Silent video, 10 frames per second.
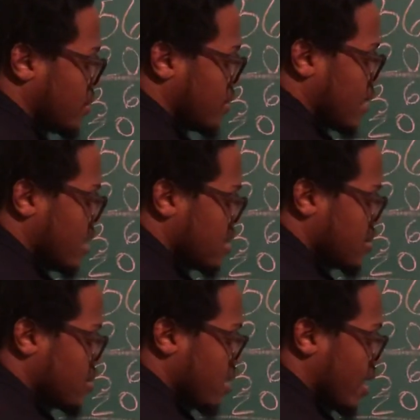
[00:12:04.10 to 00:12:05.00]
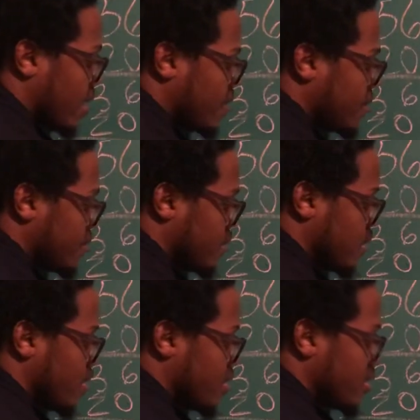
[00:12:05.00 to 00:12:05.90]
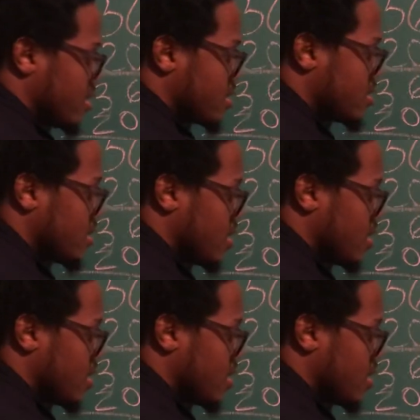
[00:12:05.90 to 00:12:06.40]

I'll subtract, there it is.